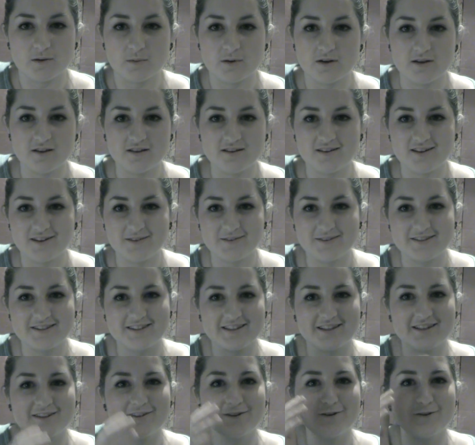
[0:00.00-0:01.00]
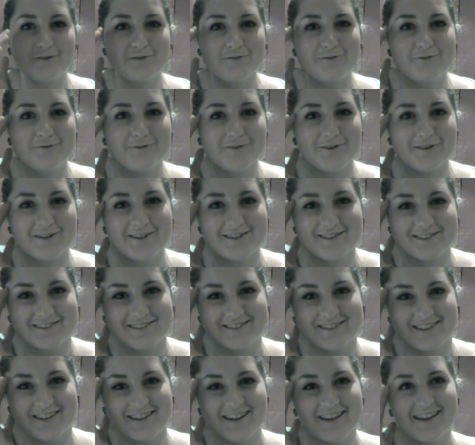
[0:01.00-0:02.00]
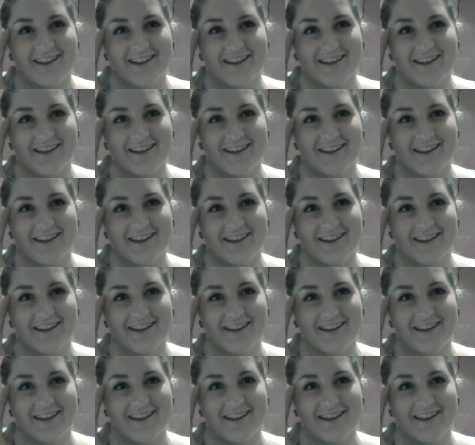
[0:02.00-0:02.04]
And I was like, oh fuck.